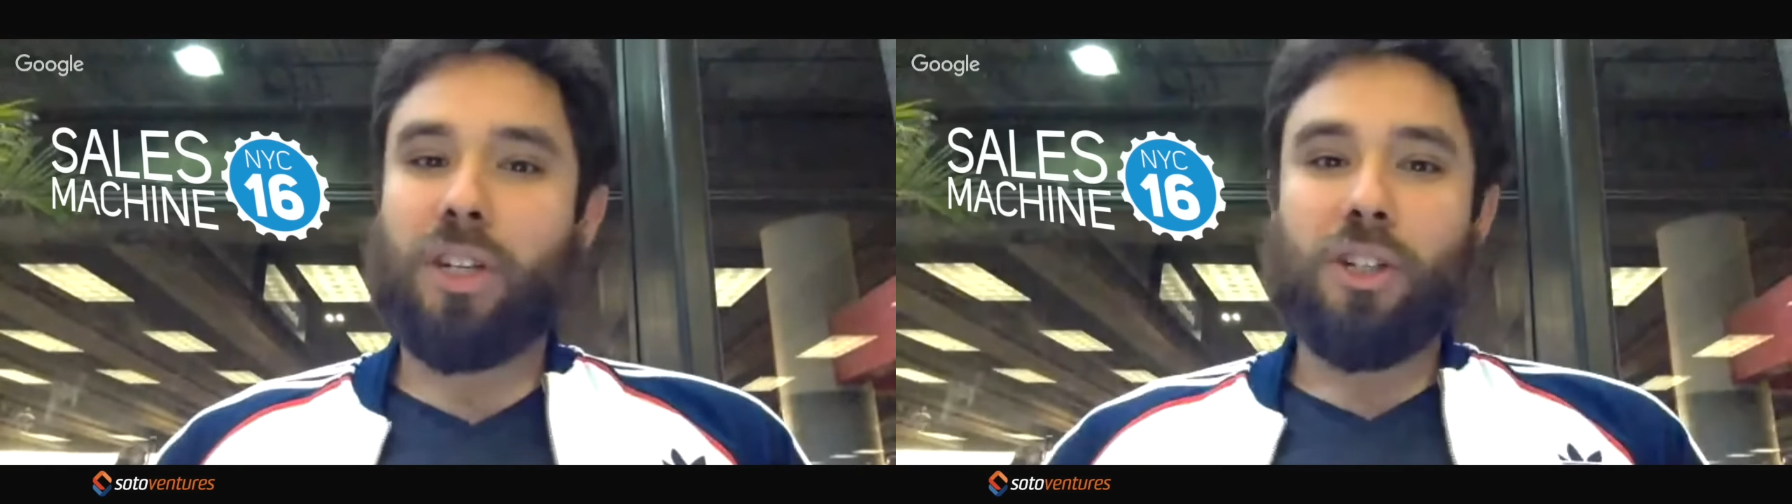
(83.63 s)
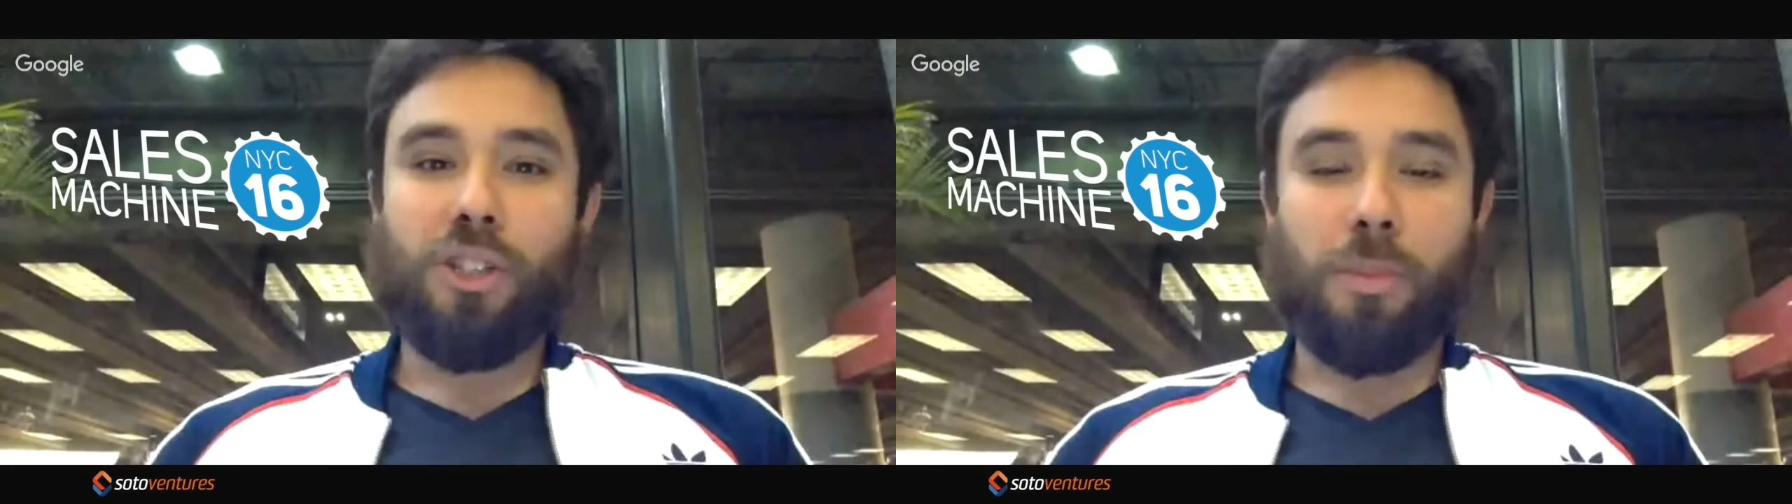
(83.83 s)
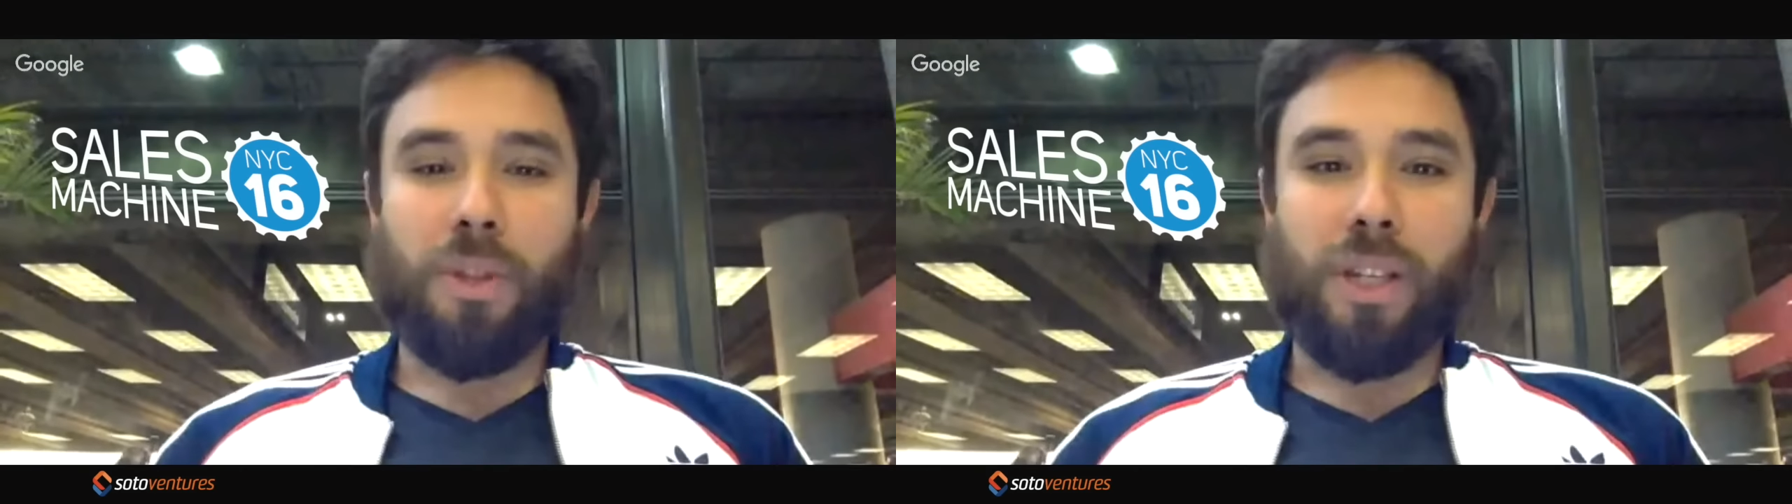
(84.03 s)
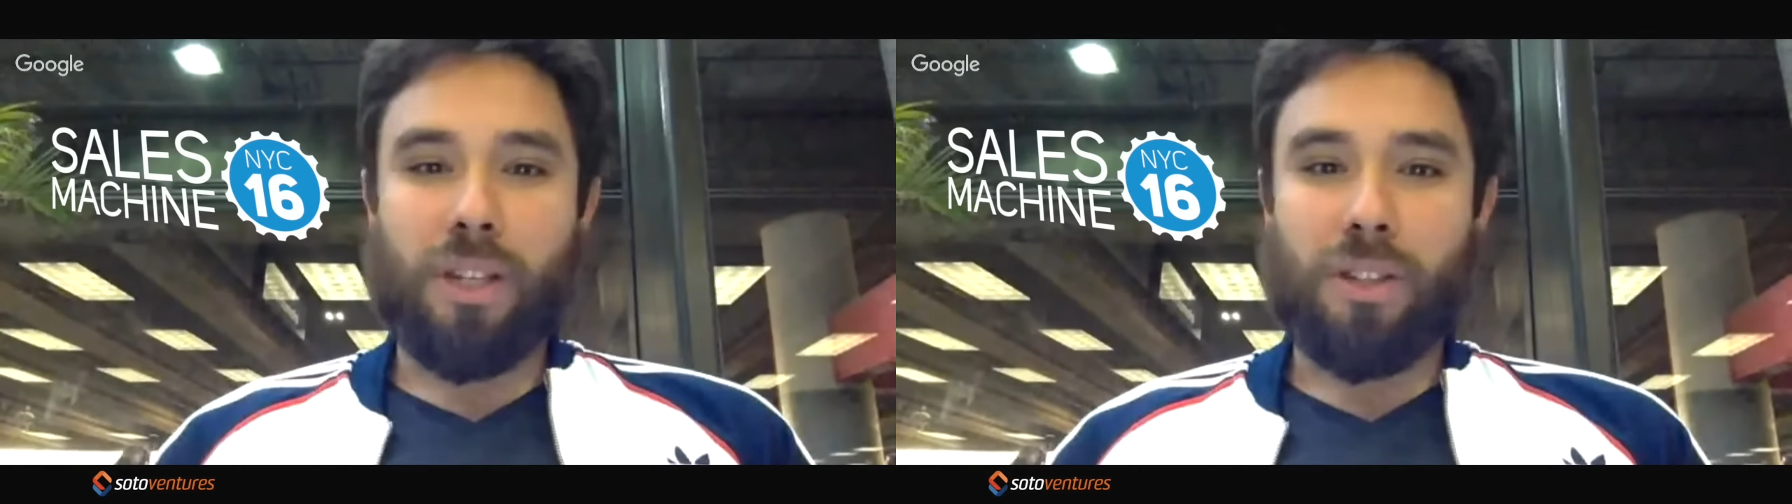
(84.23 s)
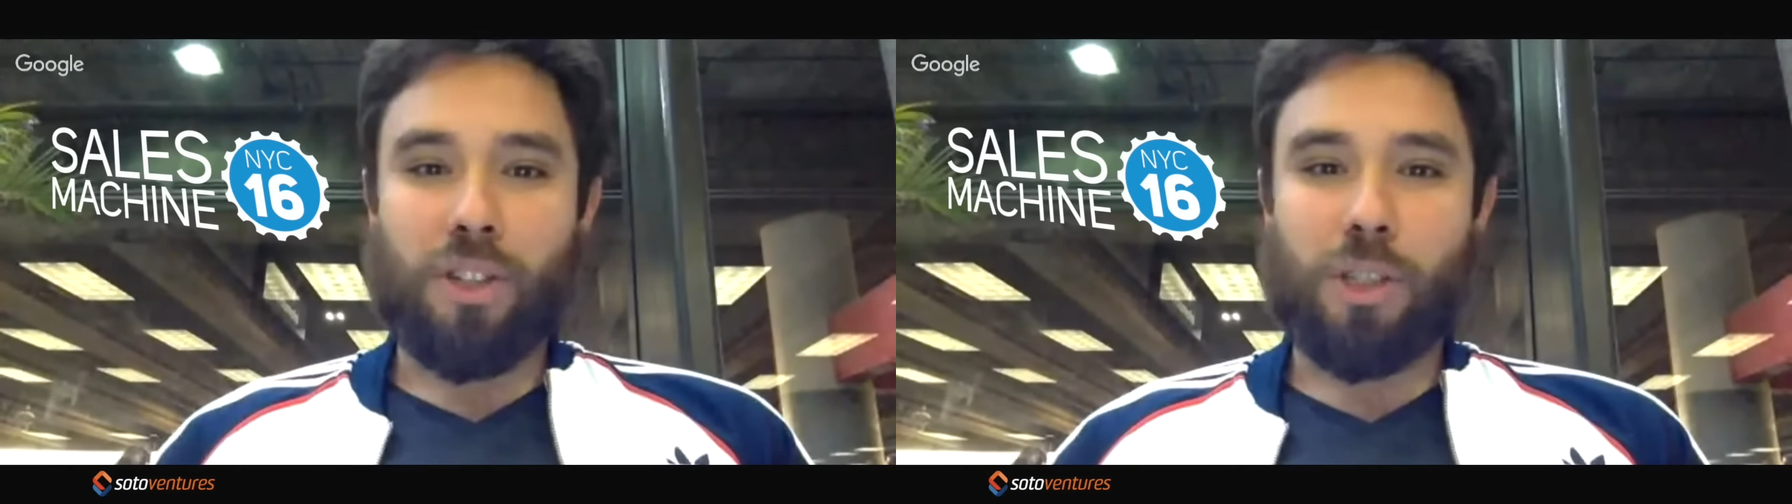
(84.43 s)
some of
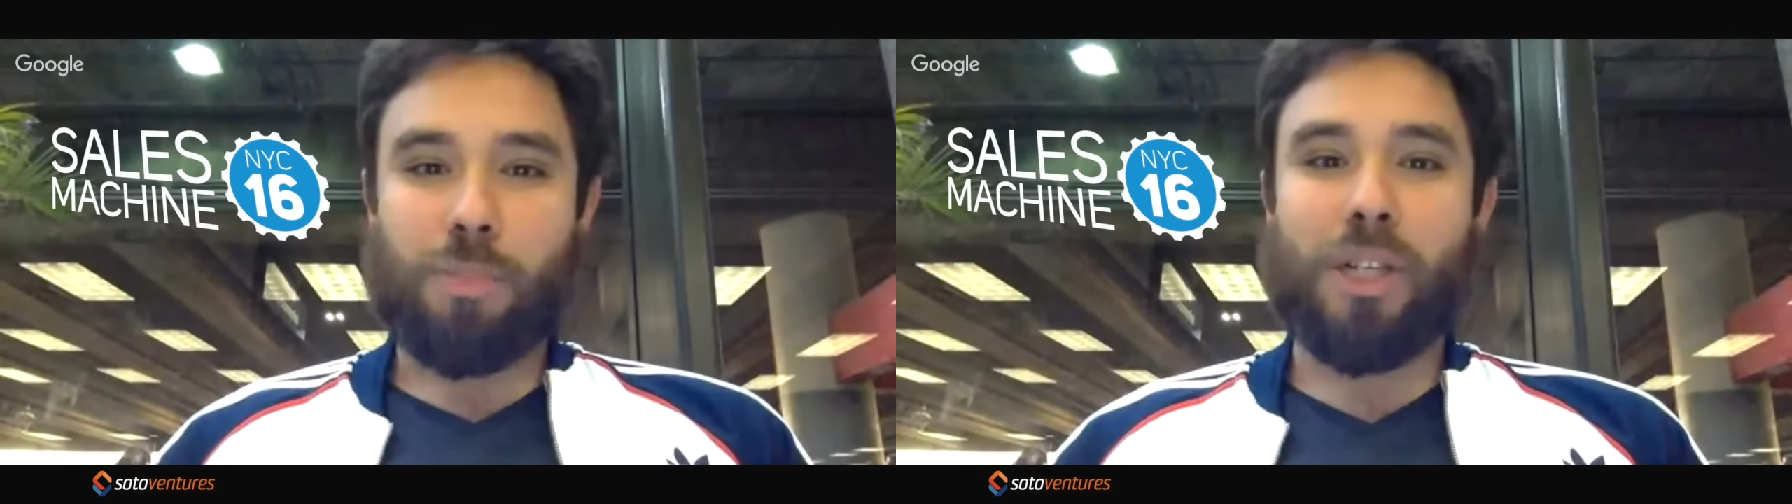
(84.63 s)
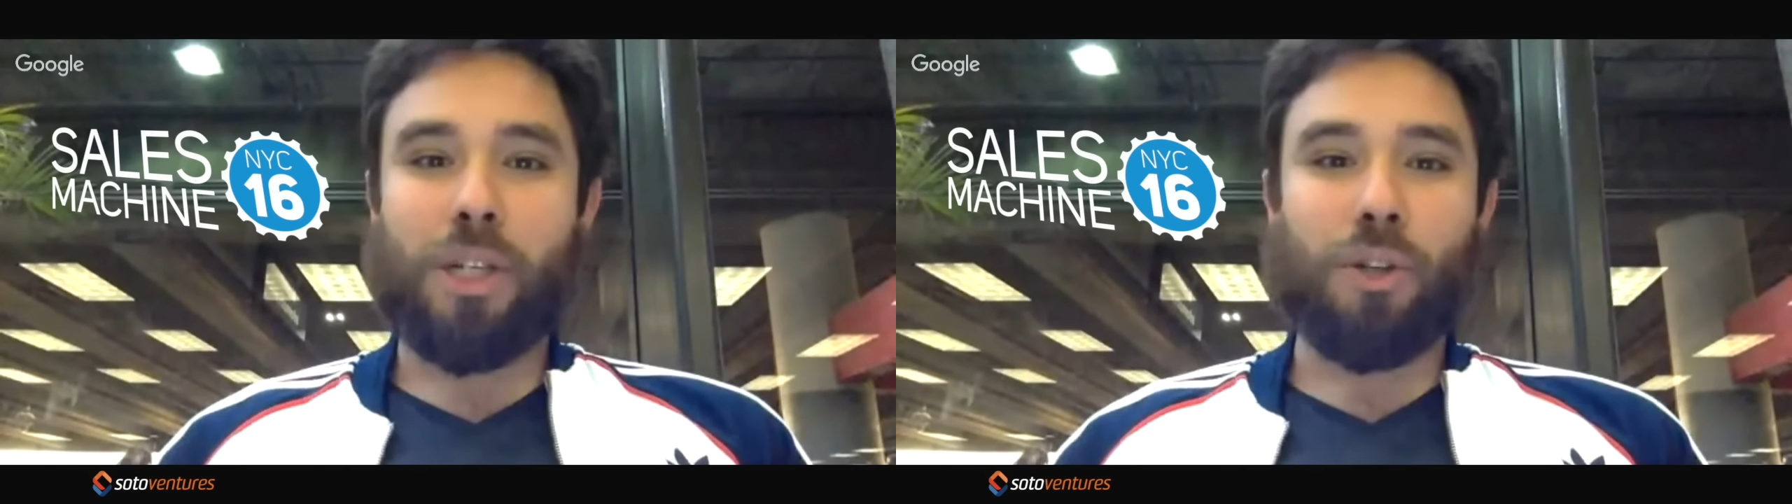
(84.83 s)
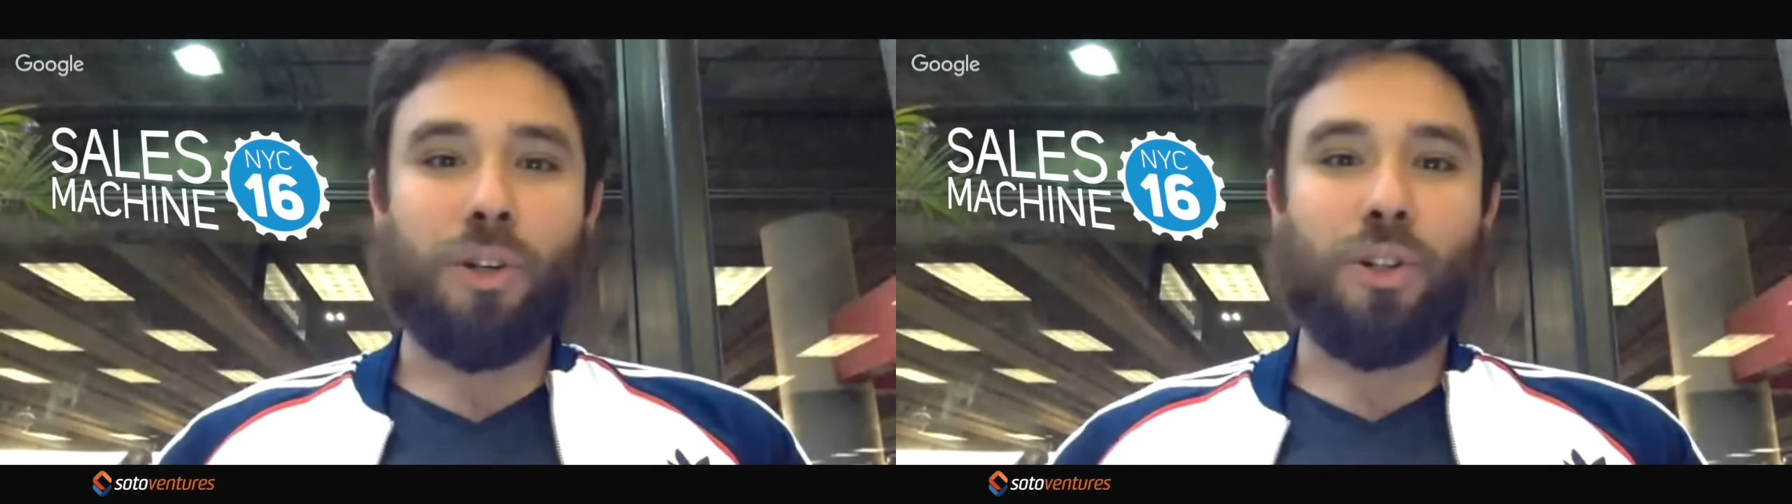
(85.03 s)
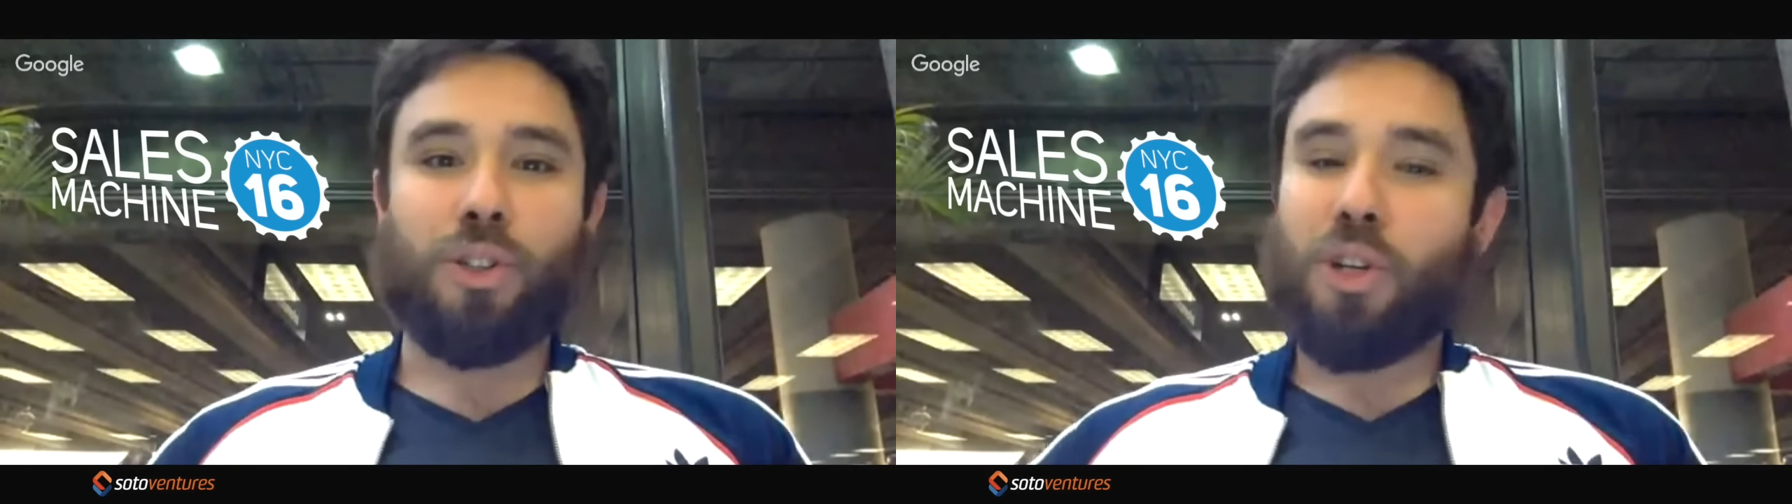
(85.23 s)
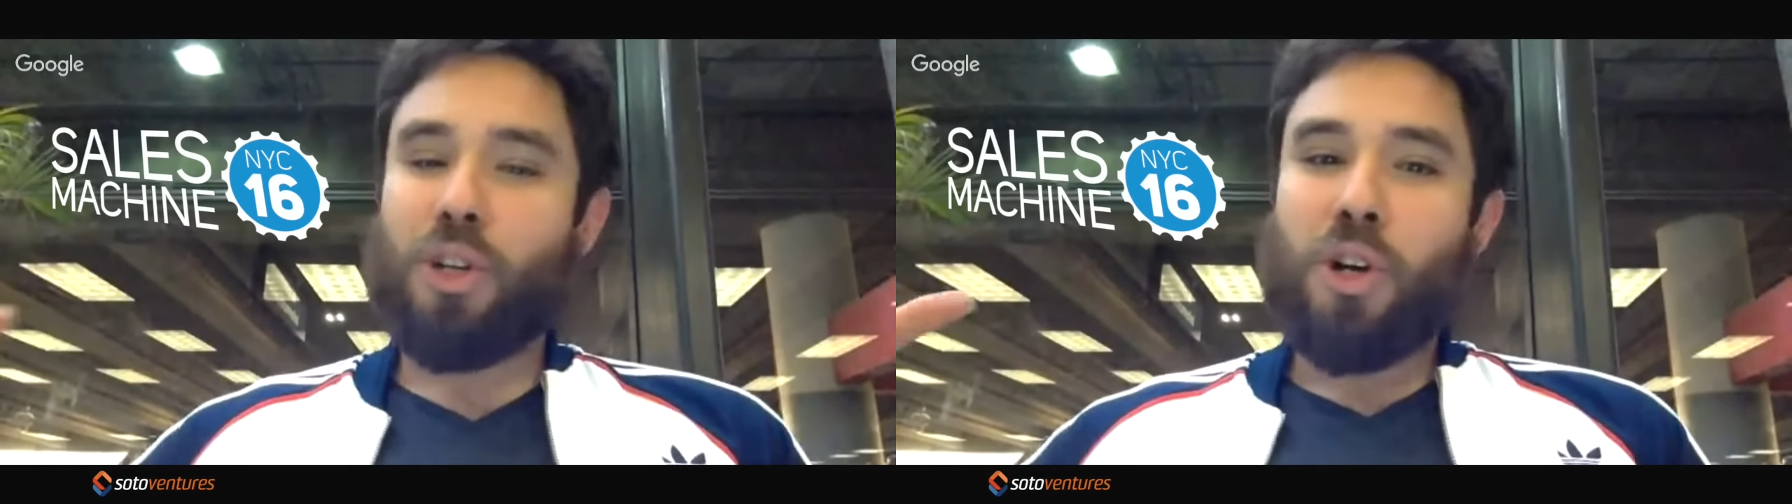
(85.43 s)
the speakers,